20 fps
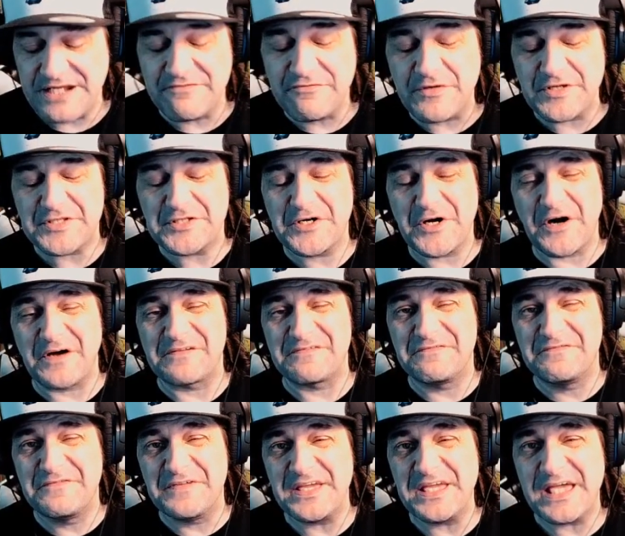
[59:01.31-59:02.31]
of what's called
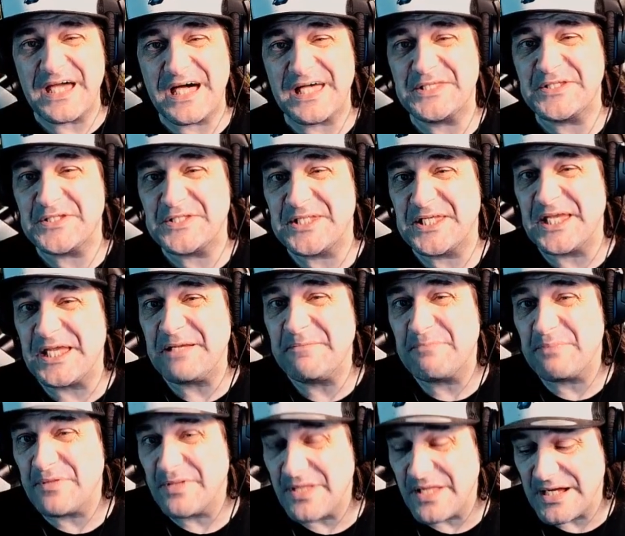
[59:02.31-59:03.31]

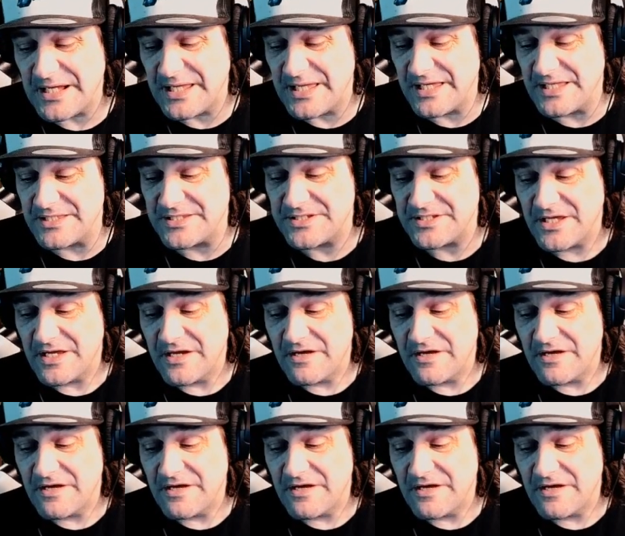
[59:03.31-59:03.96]
VST plugins.